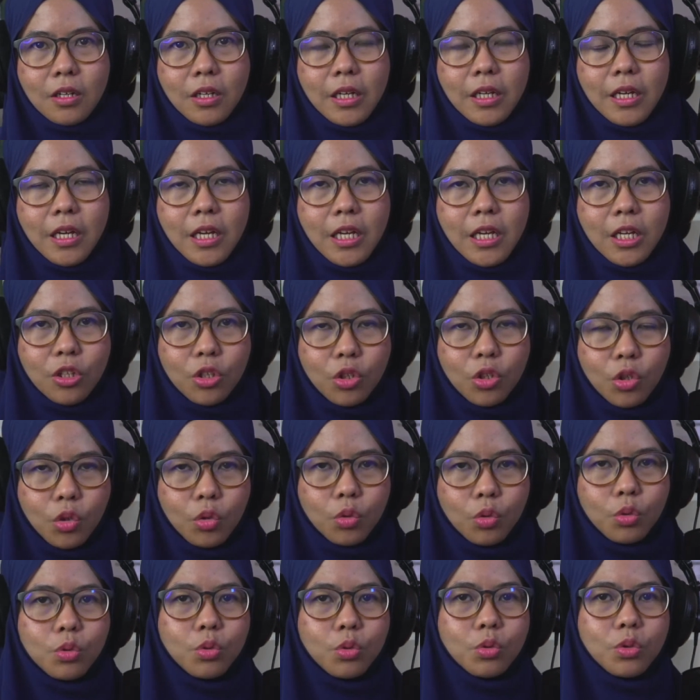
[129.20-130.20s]

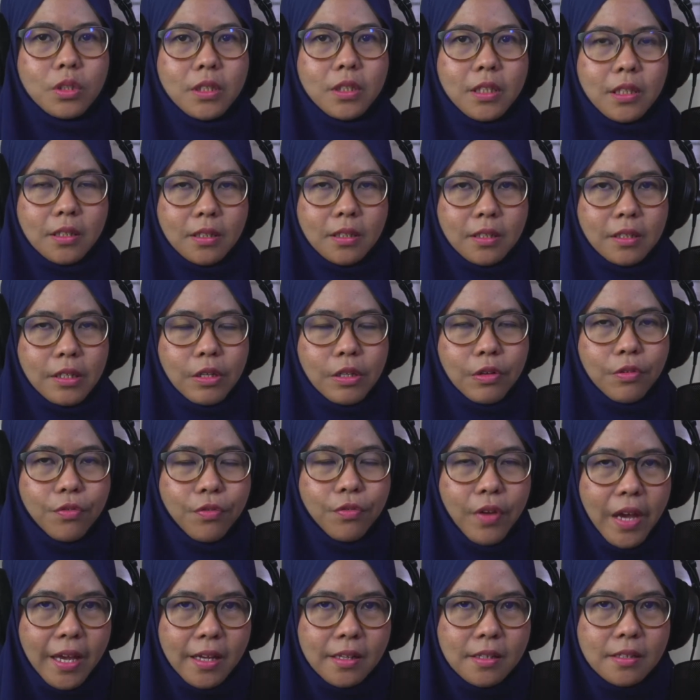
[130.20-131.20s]
into the
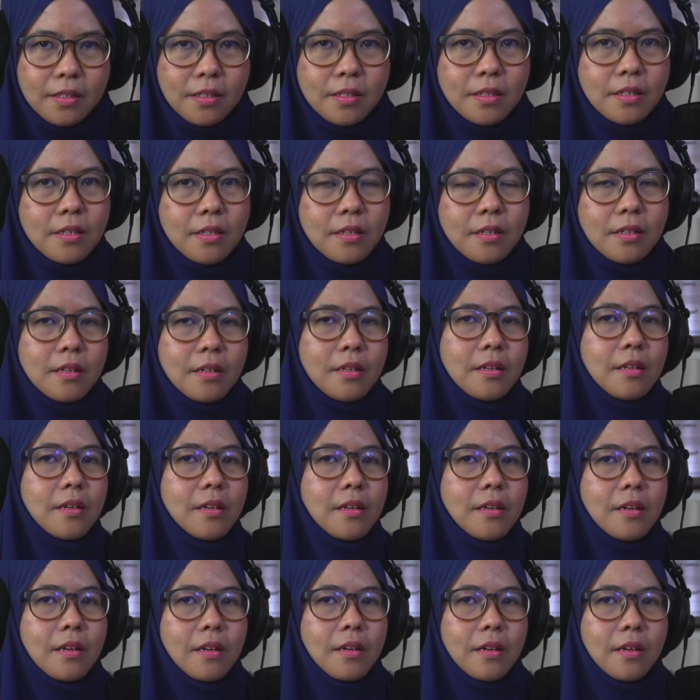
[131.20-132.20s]
event
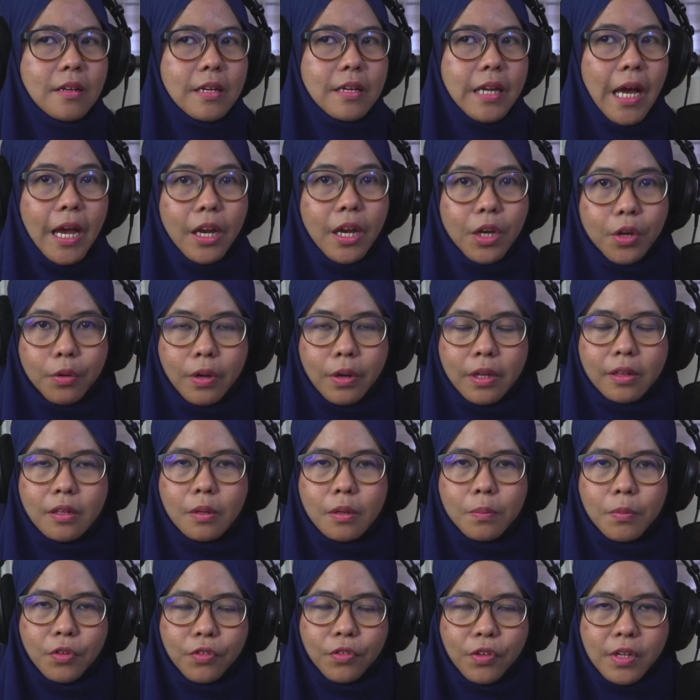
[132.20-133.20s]
that I
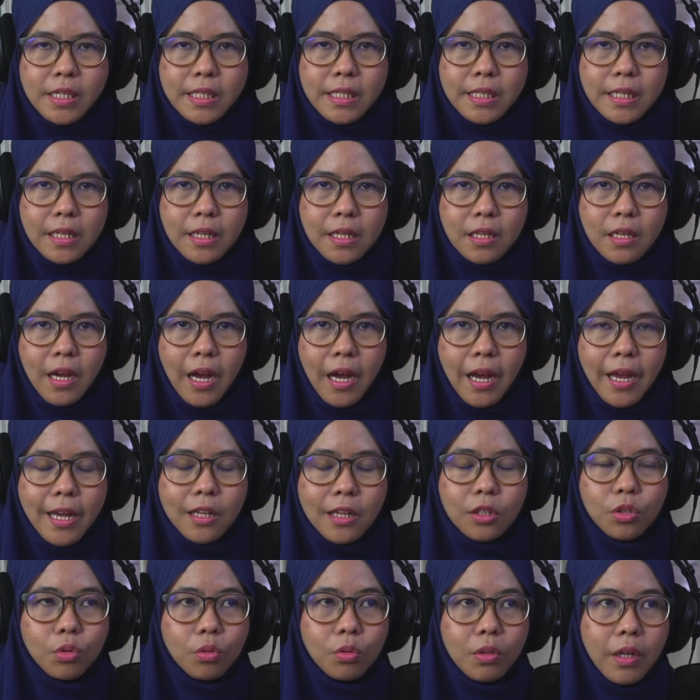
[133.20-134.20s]
created previously. I
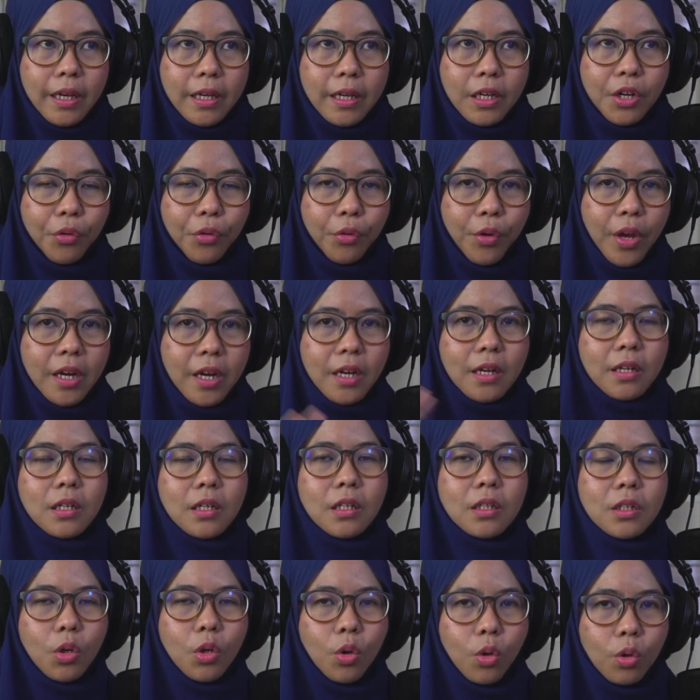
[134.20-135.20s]
had to like create a
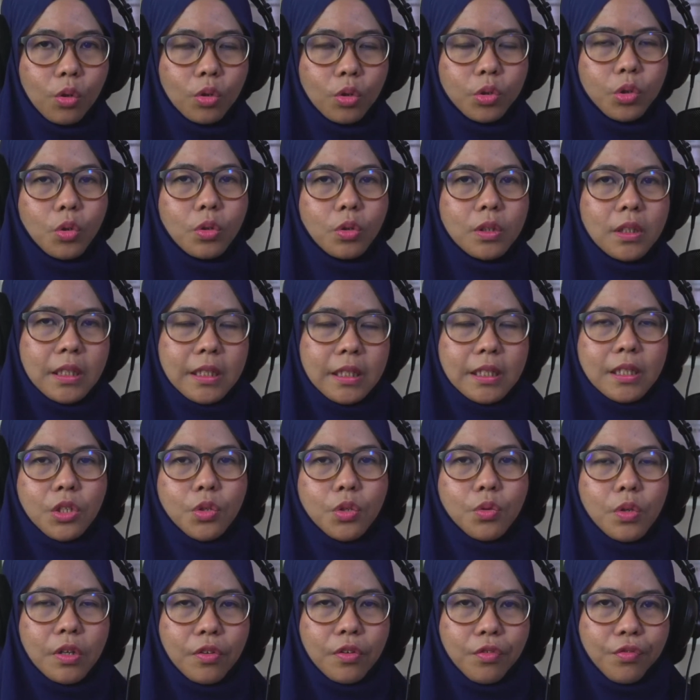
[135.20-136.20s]
whole totally
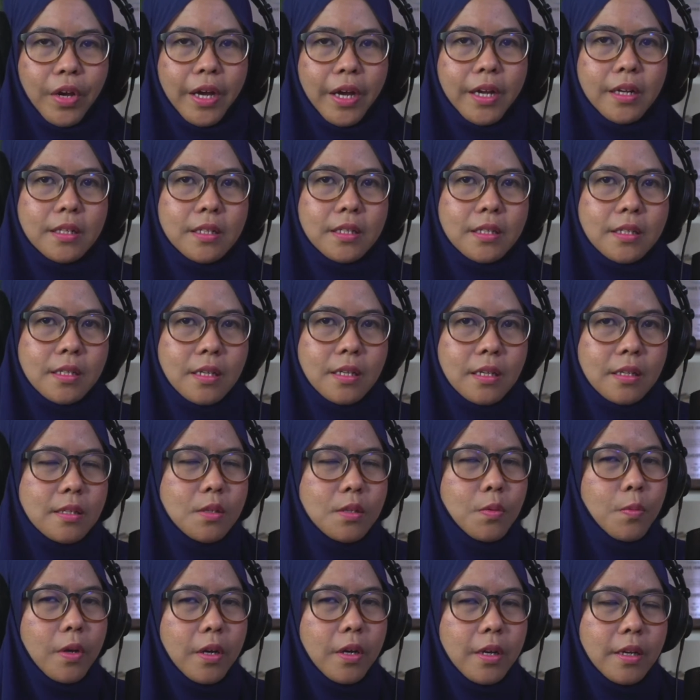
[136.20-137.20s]
new event.
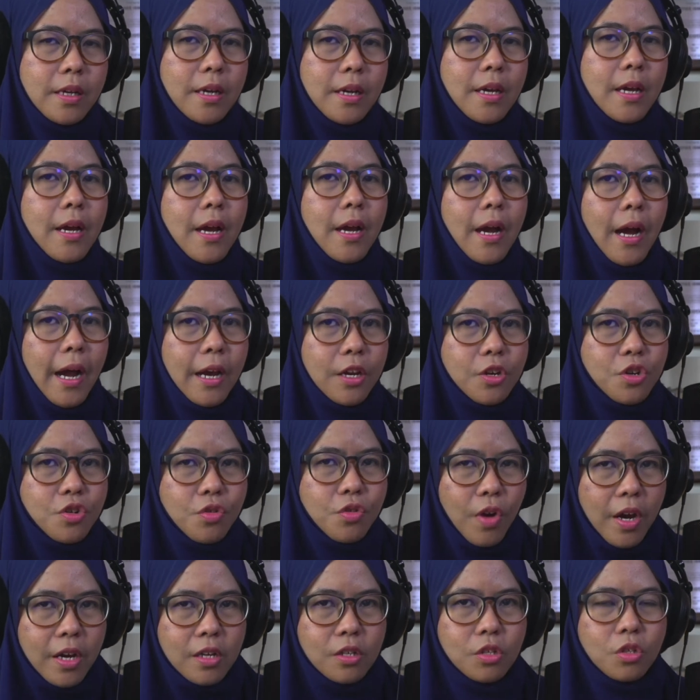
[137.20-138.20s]
It's weird. I
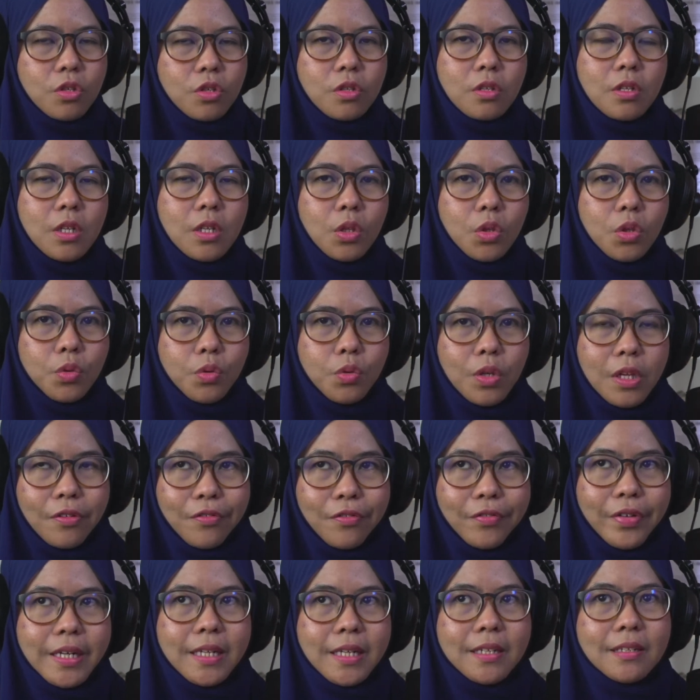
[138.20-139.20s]
tried to
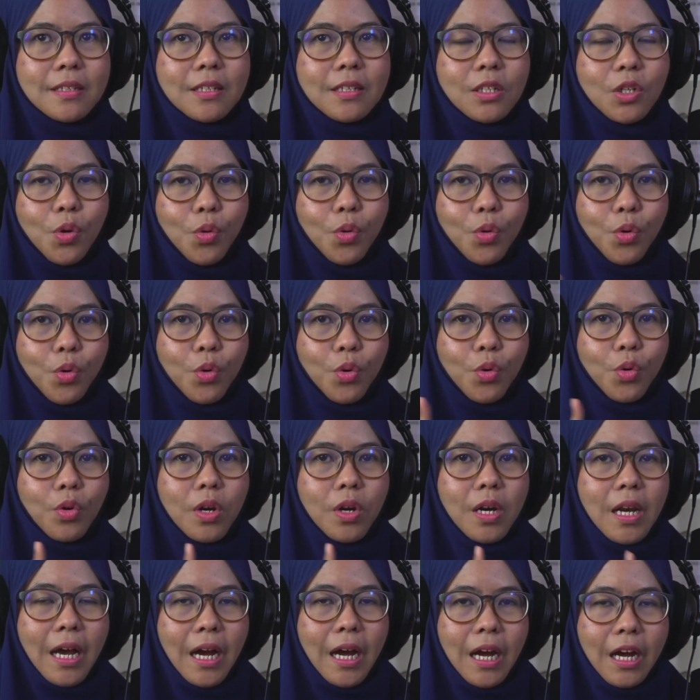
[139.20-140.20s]
even go
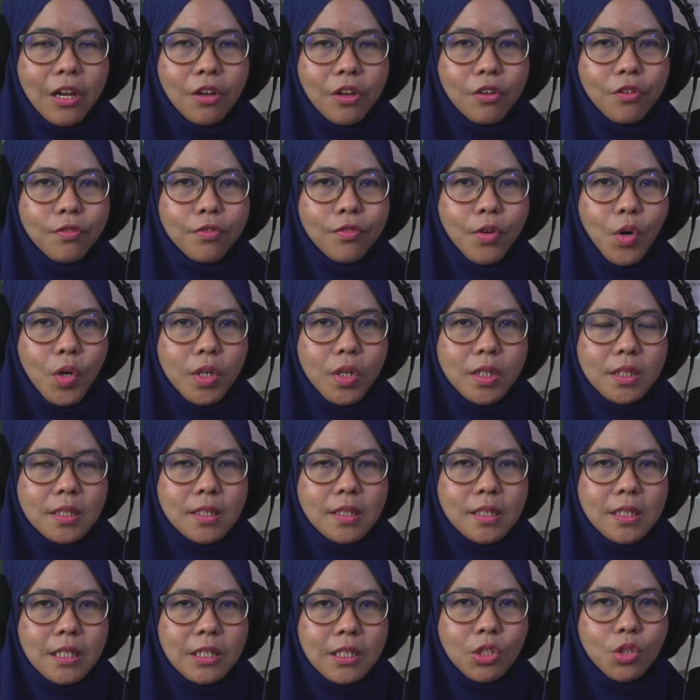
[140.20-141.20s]
live
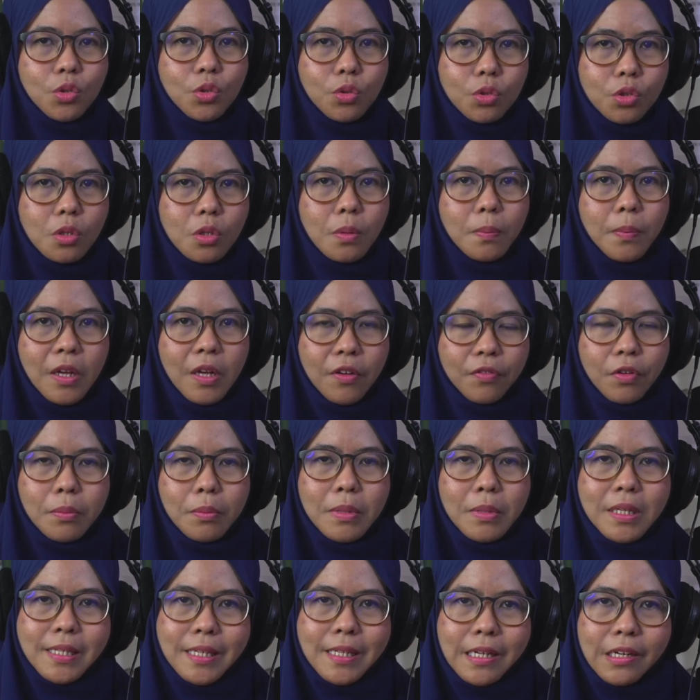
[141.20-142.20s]
on the YouTube
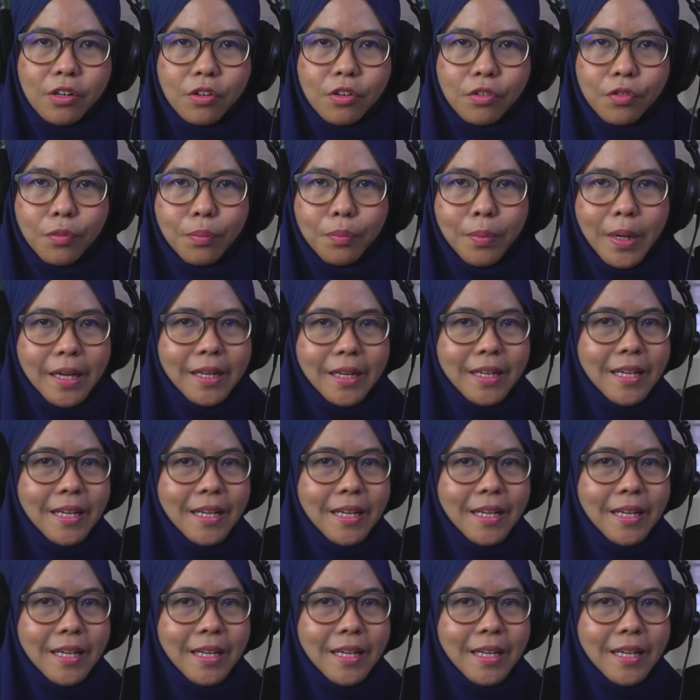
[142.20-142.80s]
platform itself, but